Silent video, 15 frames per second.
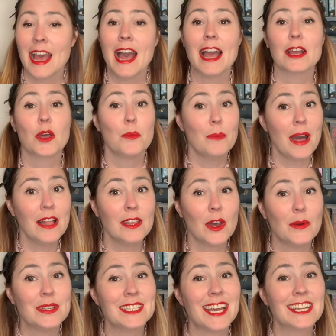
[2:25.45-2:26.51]
and
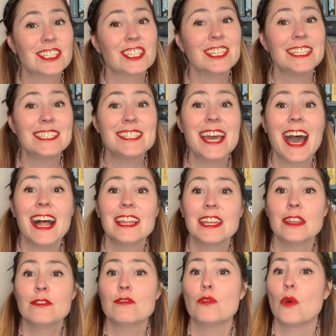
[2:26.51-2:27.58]
Capello is actually
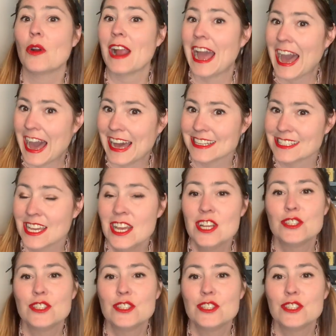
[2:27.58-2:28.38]
Italian for hat,